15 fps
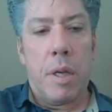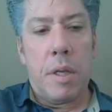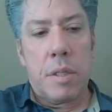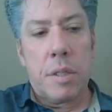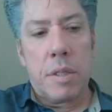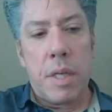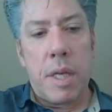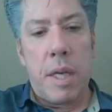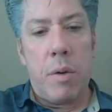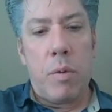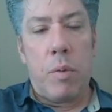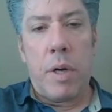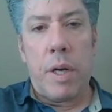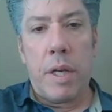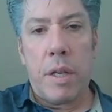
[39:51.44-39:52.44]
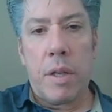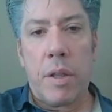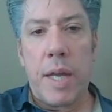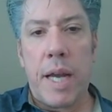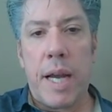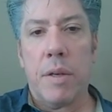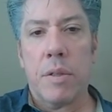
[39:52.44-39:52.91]

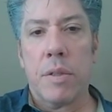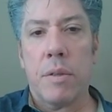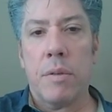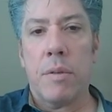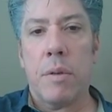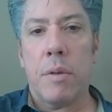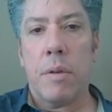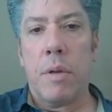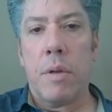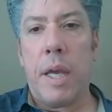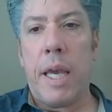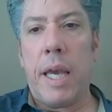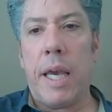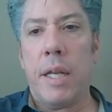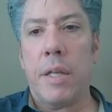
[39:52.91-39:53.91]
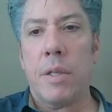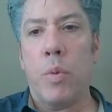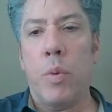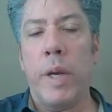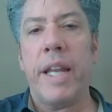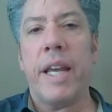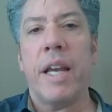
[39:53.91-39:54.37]
C1000 and
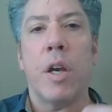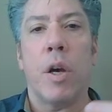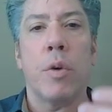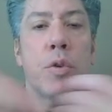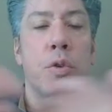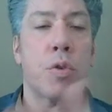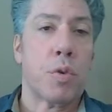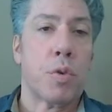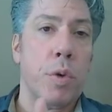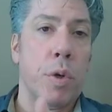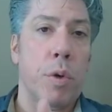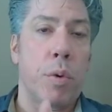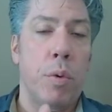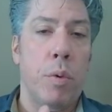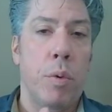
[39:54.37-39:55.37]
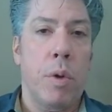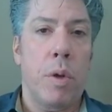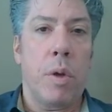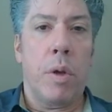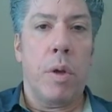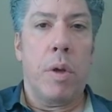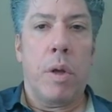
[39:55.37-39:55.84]
it's when it goes true
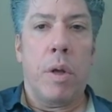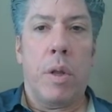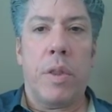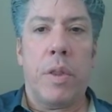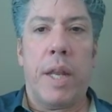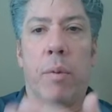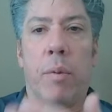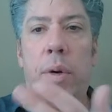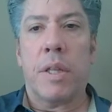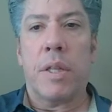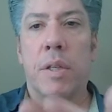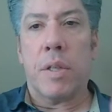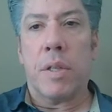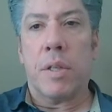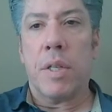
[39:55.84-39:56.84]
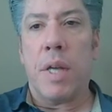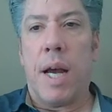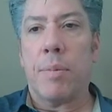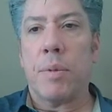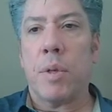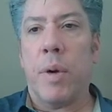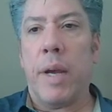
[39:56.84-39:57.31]
that I want this to
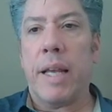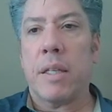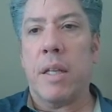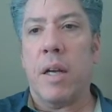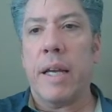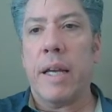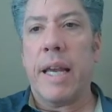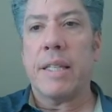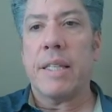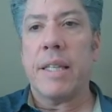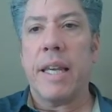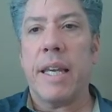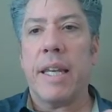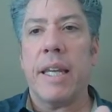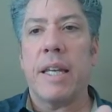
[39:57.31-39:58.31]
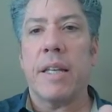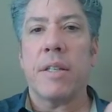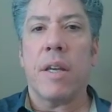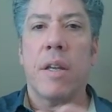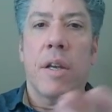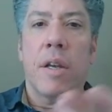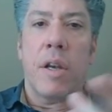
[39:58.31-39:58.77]
stop. So as long as it
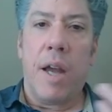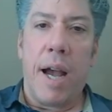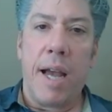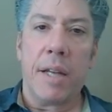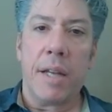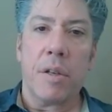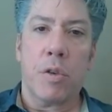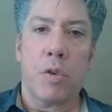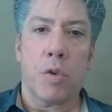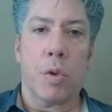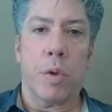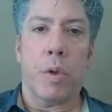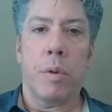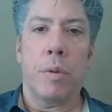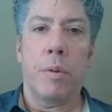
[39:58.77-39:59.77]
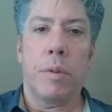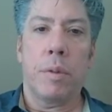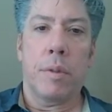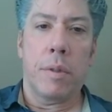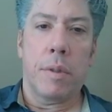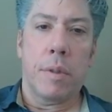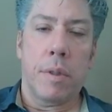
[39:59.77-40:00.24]
is not true,
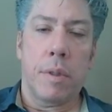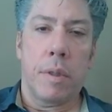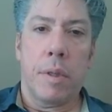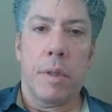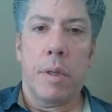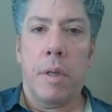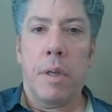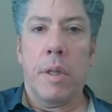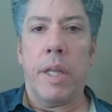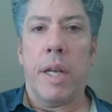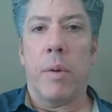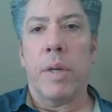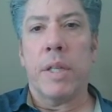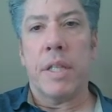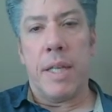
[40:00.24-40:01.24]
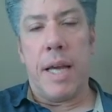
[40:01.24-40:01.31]
then I want the